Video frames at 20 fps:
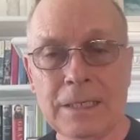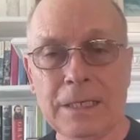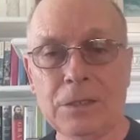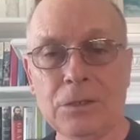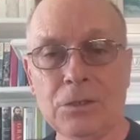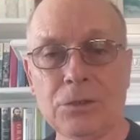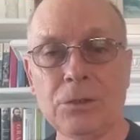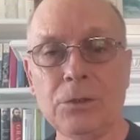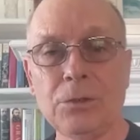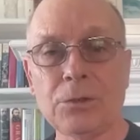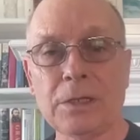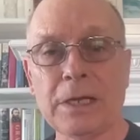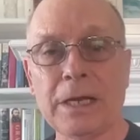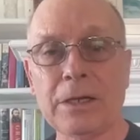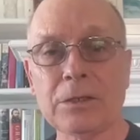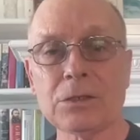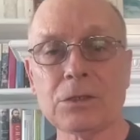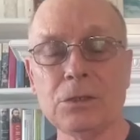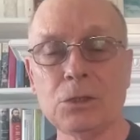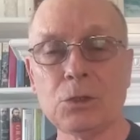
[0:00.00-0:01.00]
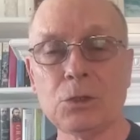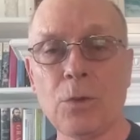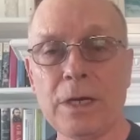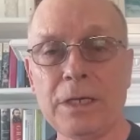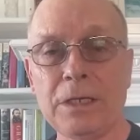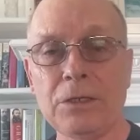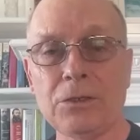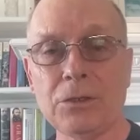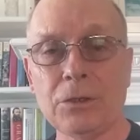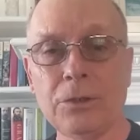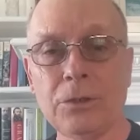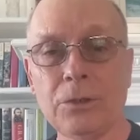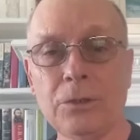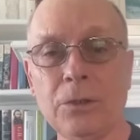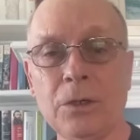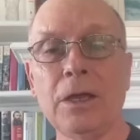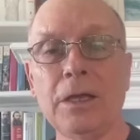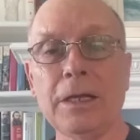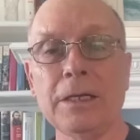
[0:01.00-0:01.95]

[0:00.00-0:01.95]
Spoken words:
In 2022,